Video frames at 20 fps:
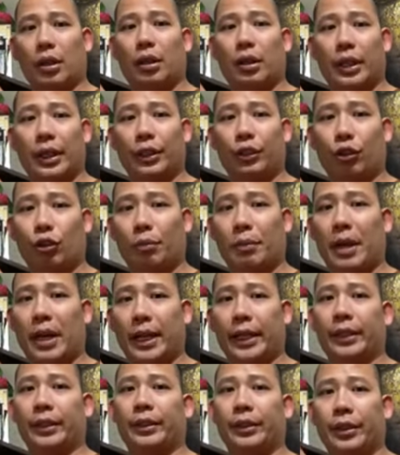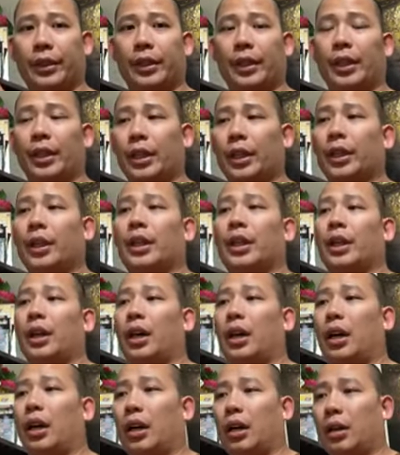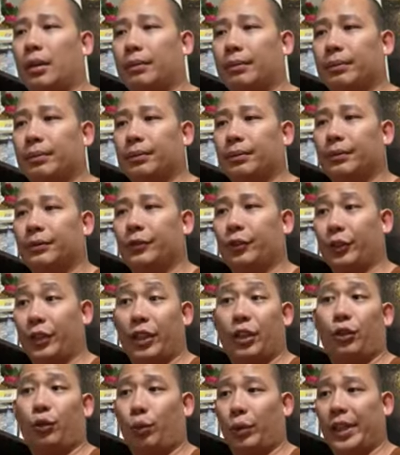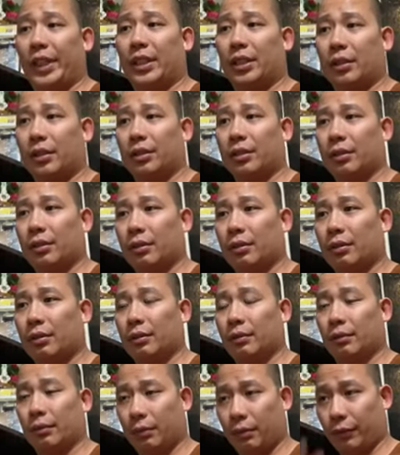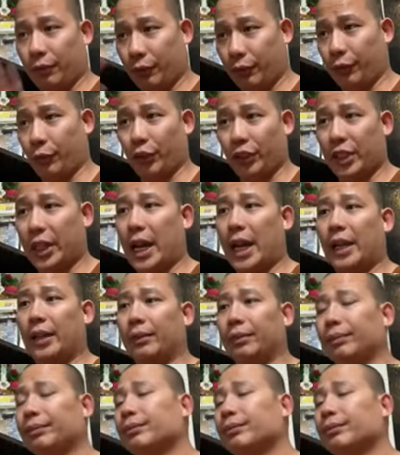in your mind for this week's, for today.